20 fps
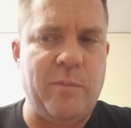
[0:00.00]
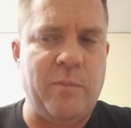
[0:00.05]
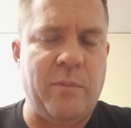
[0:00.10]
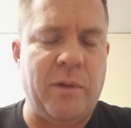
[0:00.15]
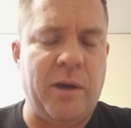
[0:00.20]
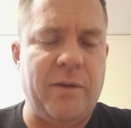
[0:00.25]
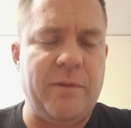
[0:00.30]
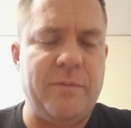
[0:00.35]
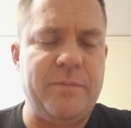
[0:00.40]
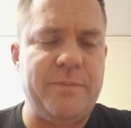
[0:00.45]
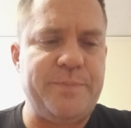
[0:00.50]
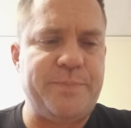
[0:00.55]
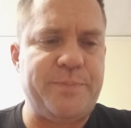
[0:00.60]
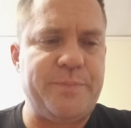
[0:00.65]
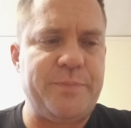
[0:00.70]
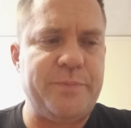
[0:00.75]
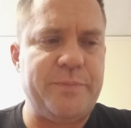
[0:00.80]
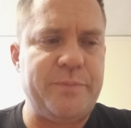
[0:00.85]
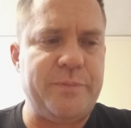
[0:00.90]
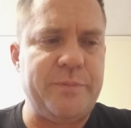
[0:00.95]
But
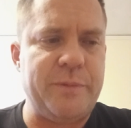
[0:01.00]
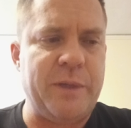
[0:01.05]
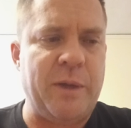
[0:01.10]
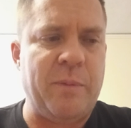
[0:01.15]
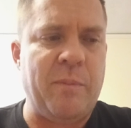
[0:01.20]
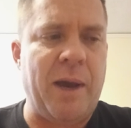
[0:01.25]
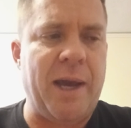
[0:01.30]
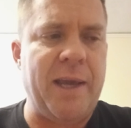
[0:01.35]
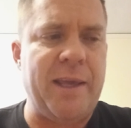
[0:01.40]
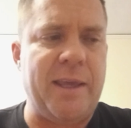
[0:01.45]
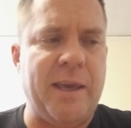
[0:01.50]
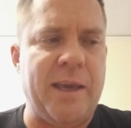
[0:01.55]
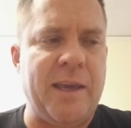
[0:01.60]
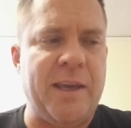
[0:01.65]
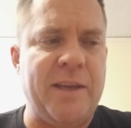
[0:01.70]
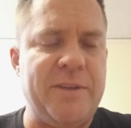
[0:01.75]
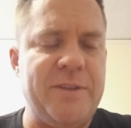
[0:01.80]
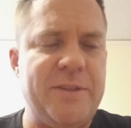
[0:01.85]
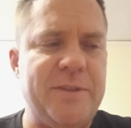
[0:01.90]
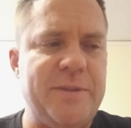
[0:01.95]
in my
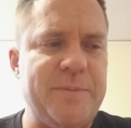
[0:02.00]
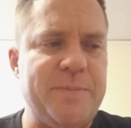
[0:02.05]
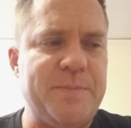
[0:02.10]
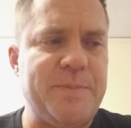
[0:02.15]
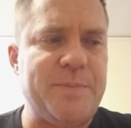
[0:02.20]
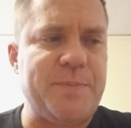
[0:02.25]
case,